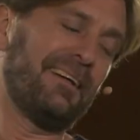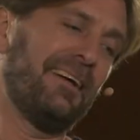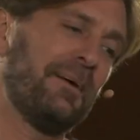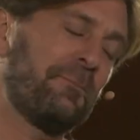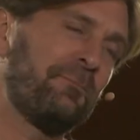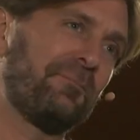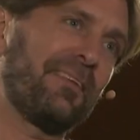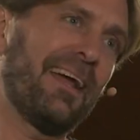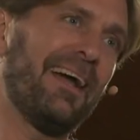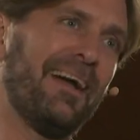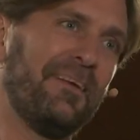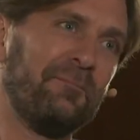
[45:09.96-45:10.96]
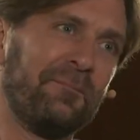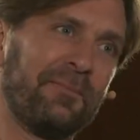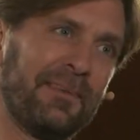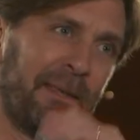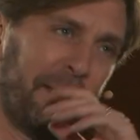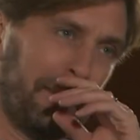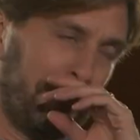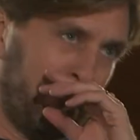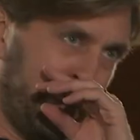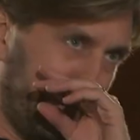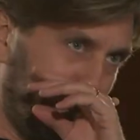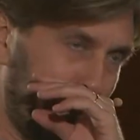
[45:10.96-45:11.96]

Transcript: Yes, Guitar Mongoloid was